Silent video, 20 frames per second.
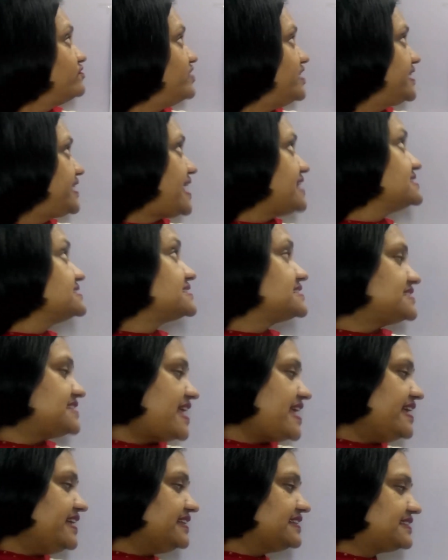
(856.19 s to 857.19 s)
We can
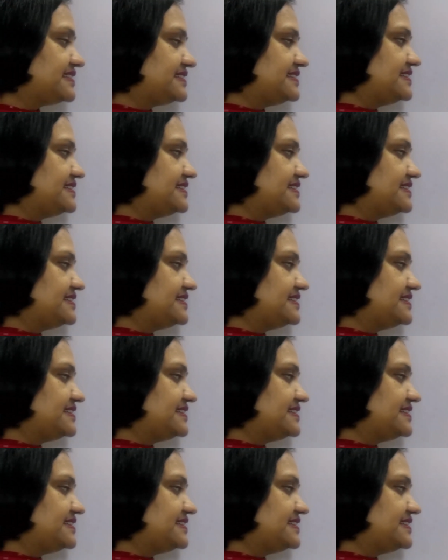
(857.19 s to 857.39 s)
say